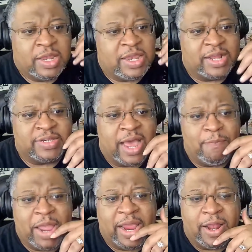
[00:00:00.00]
That's not
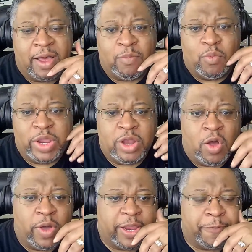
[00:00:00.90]
made up. We
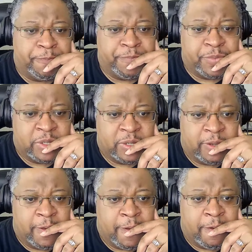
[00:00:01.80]
know it.
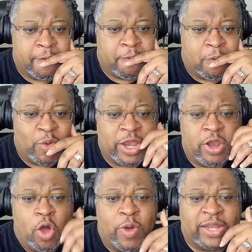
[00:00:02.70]
We
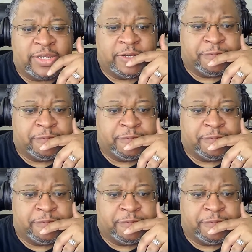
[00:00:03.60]
know it.